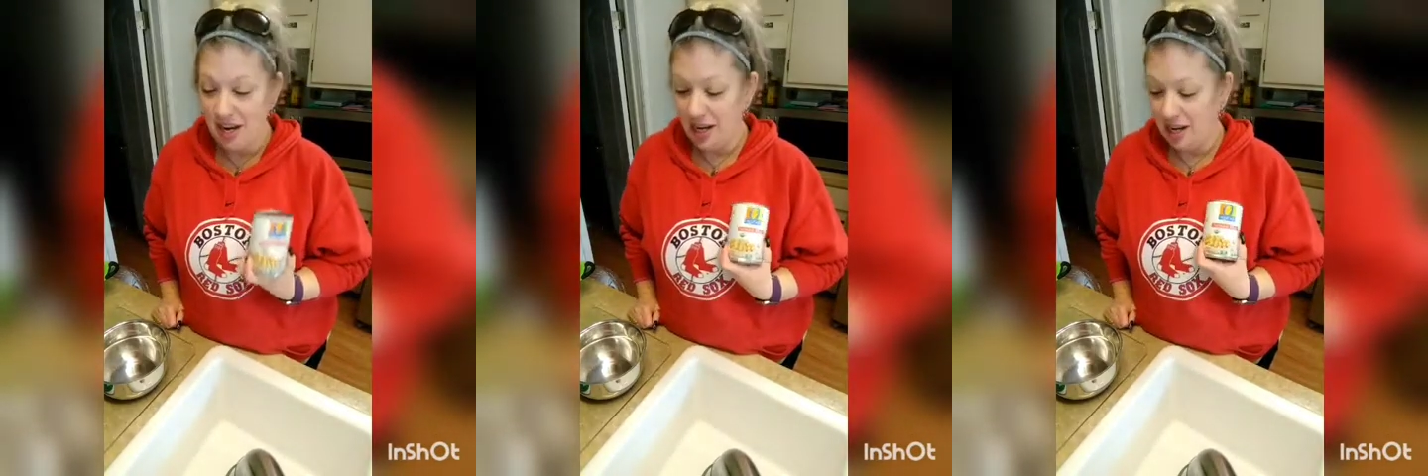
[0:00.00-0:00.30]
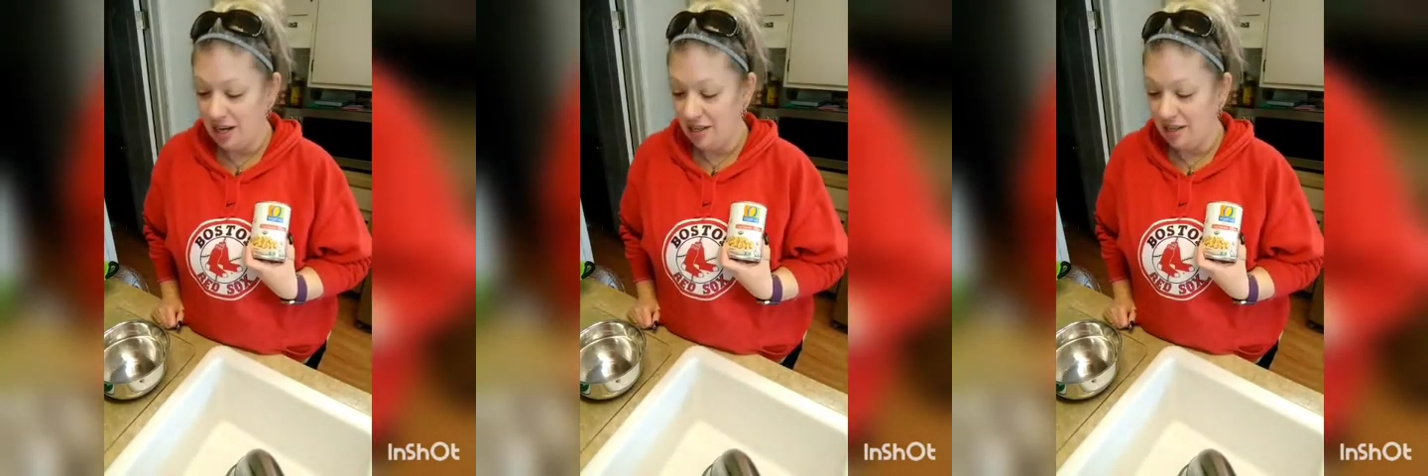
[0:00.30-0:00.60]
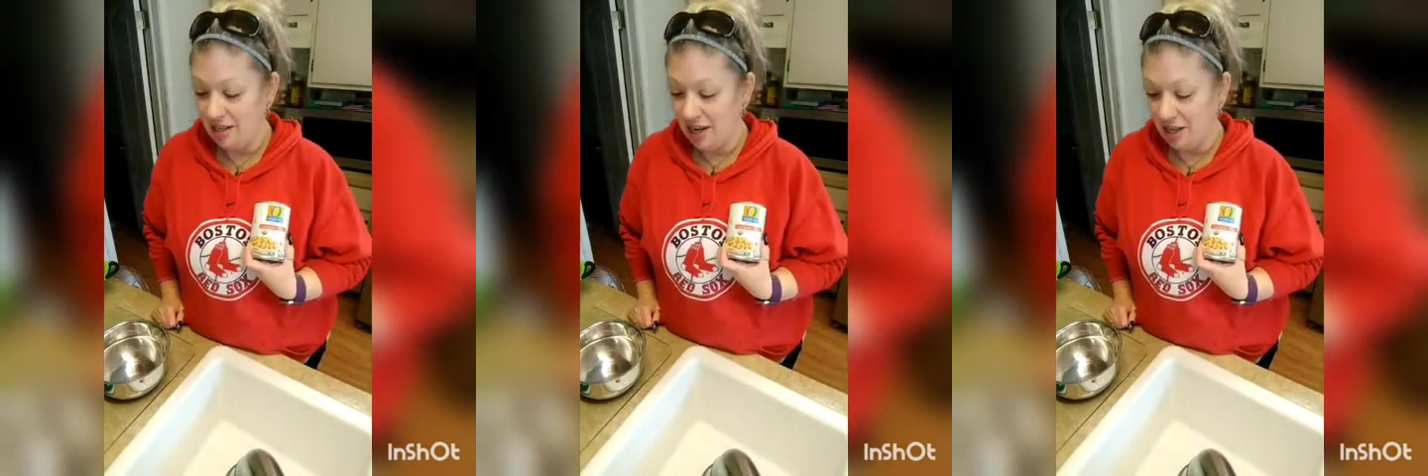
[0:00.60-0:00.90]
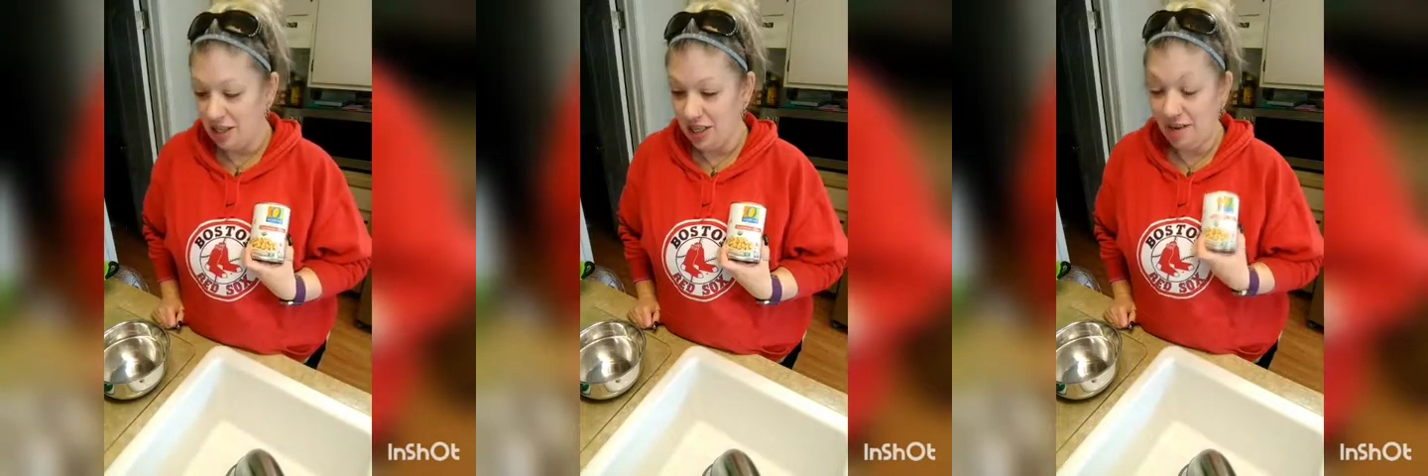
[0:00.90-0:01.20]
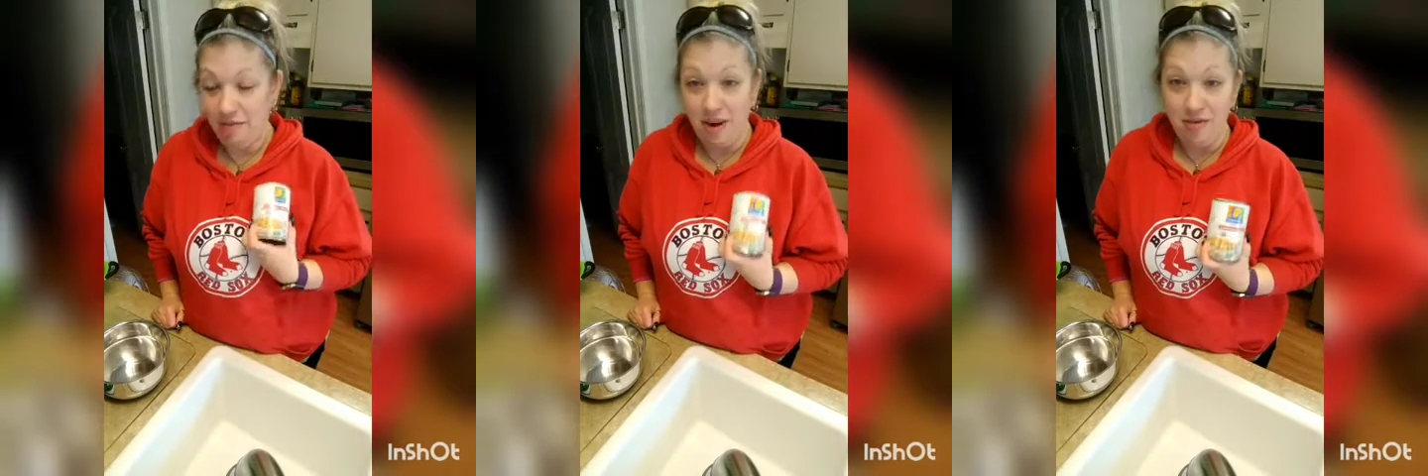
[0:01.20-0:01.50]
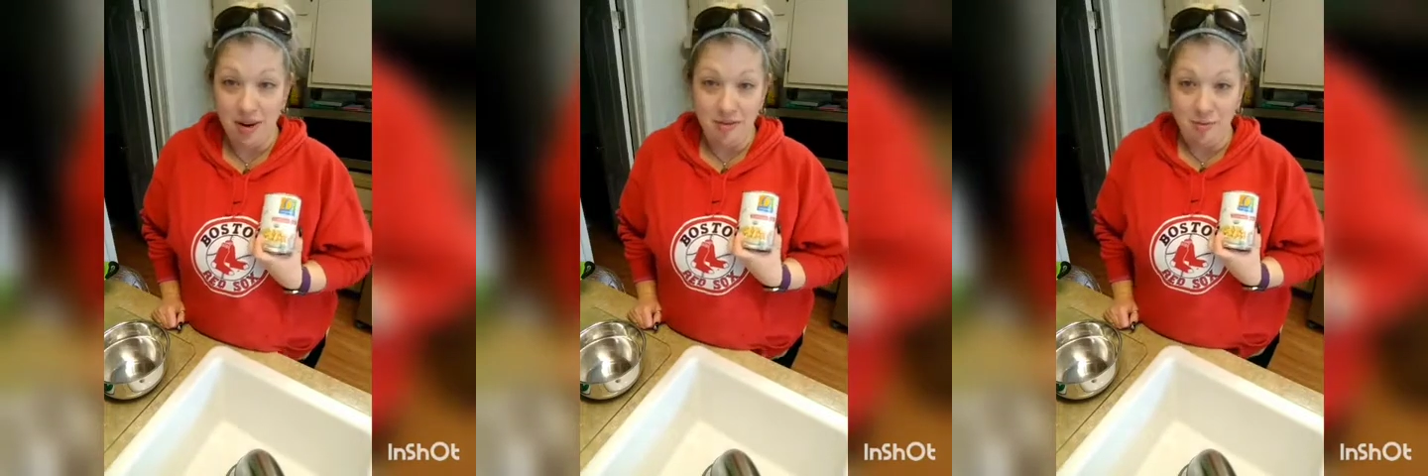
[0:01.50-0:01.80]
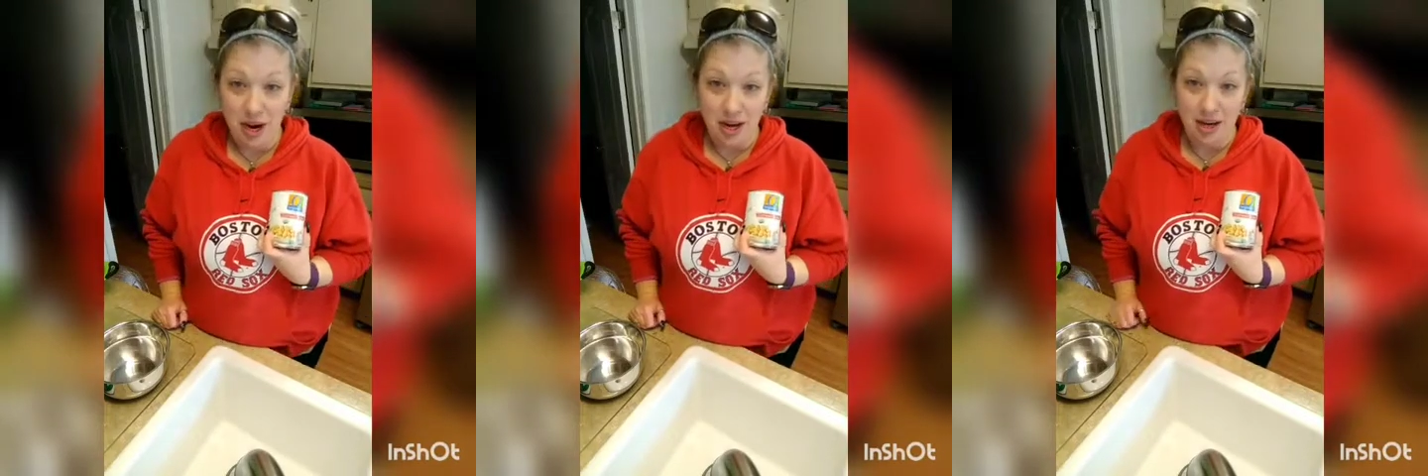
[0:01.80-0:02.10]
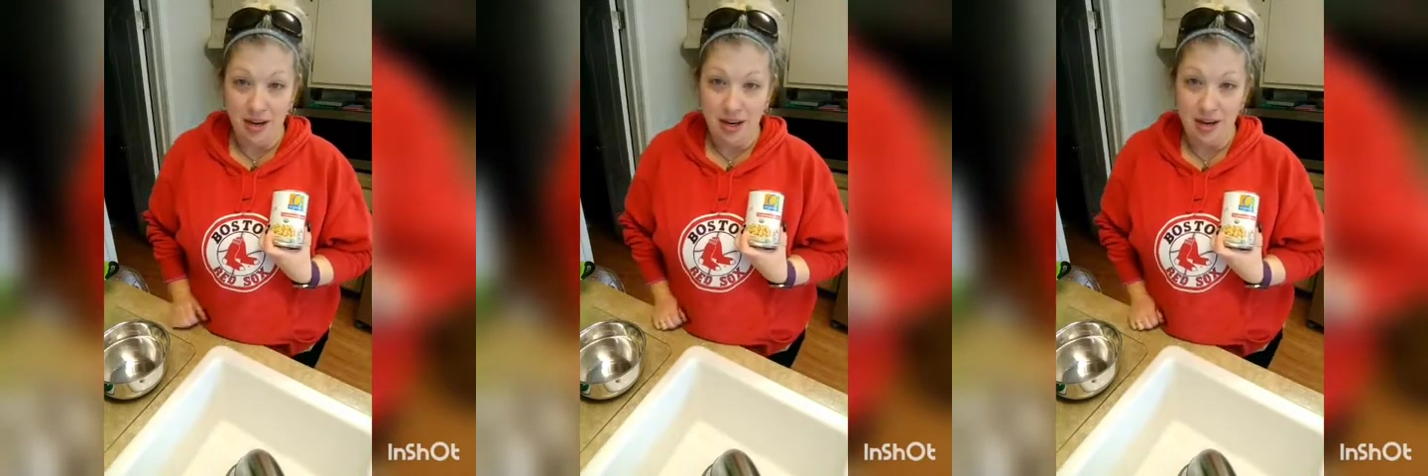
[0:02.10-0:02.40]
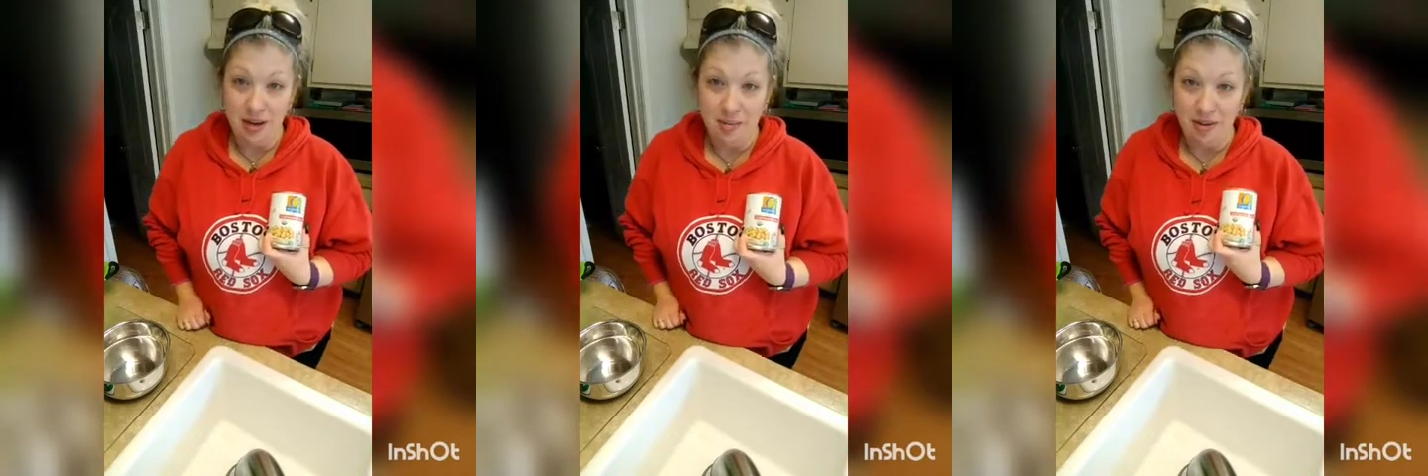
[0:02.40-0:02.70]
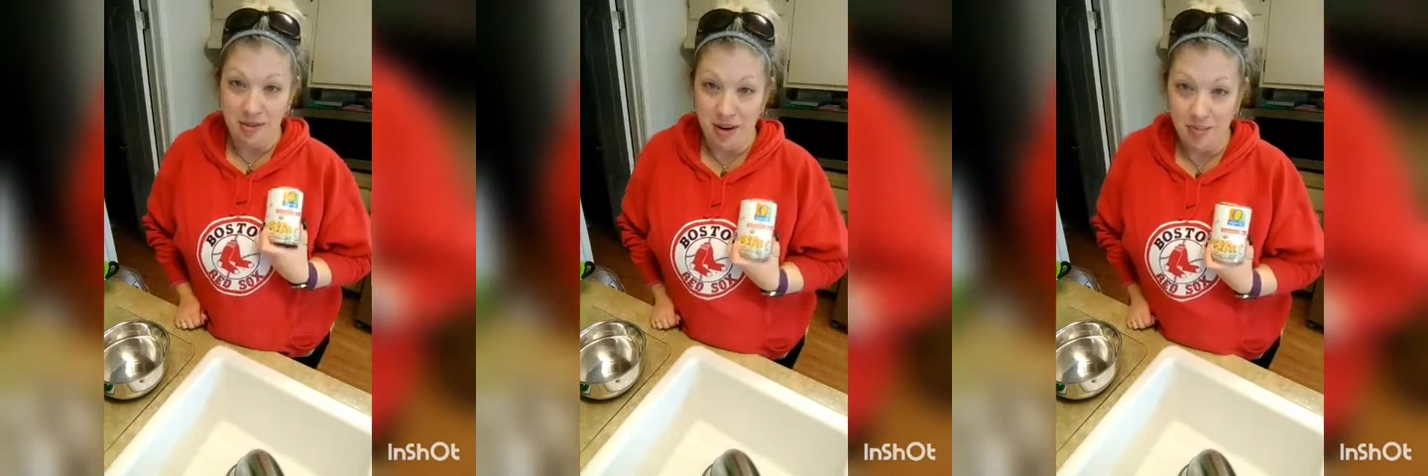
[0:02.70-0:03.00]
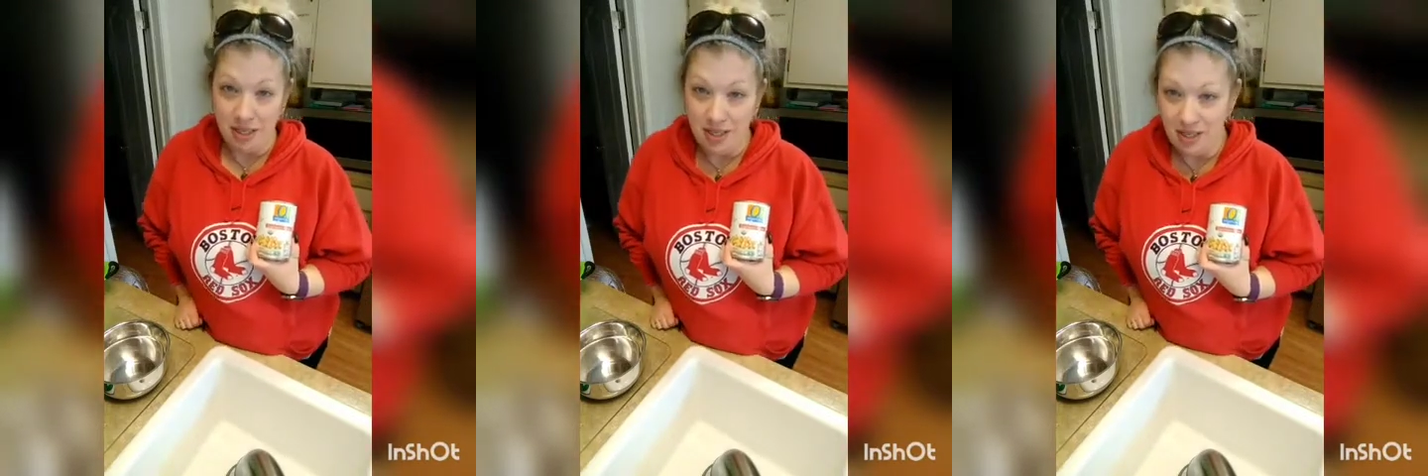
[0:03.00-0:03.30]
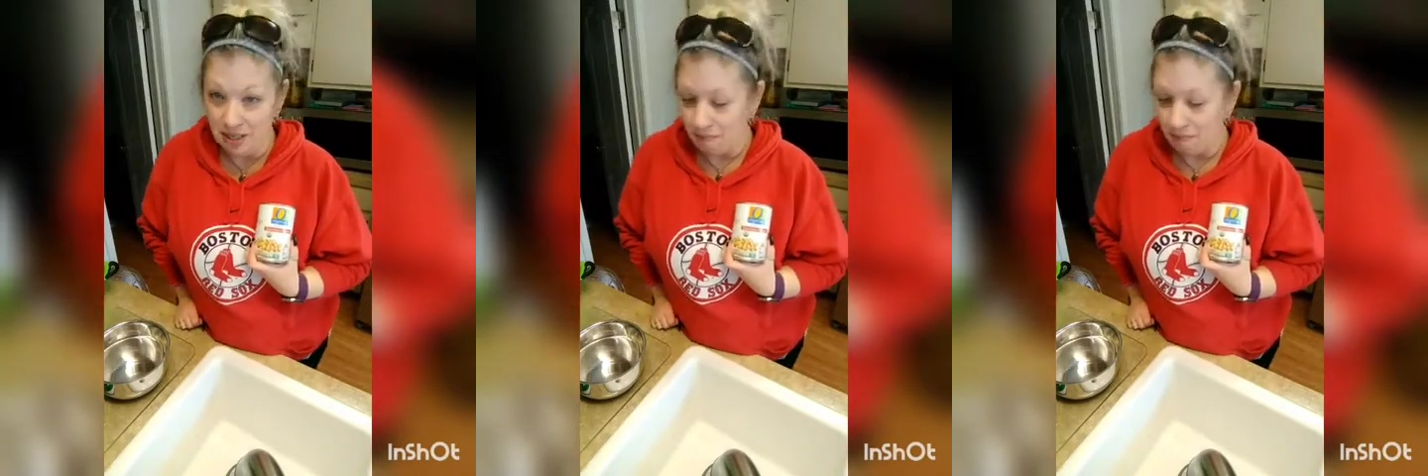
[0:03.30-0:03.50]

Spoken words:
It is actually a favorite of mine and my family's,